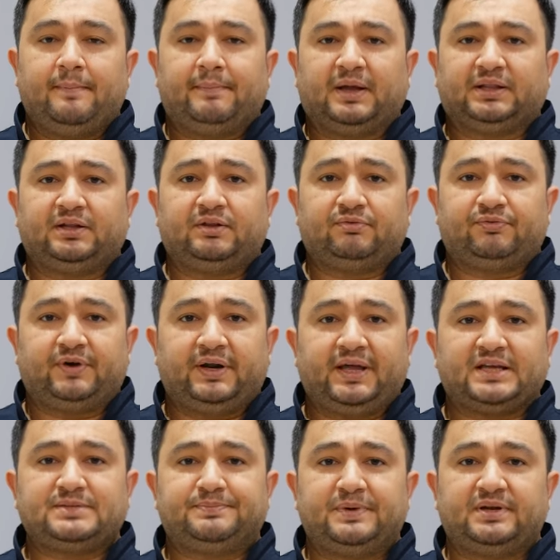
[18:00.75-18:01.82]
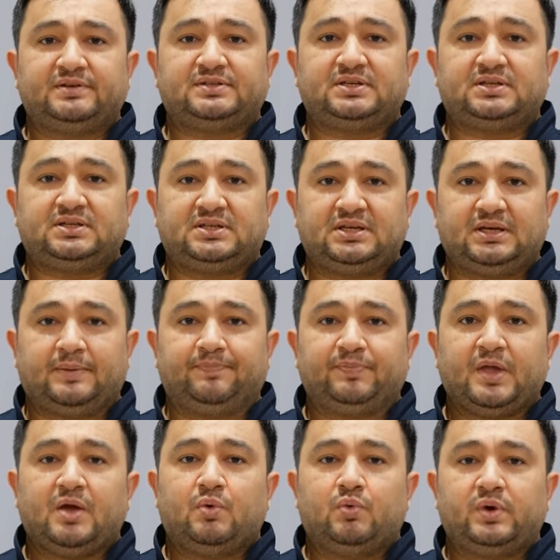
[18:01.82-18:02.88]
but with a very experienced team,
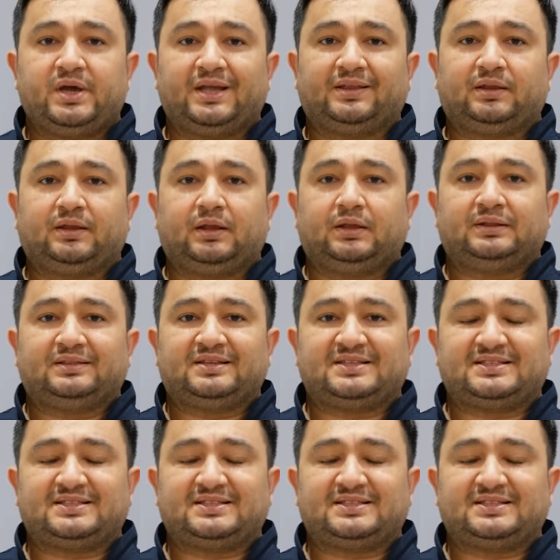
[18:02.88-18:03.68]
we get the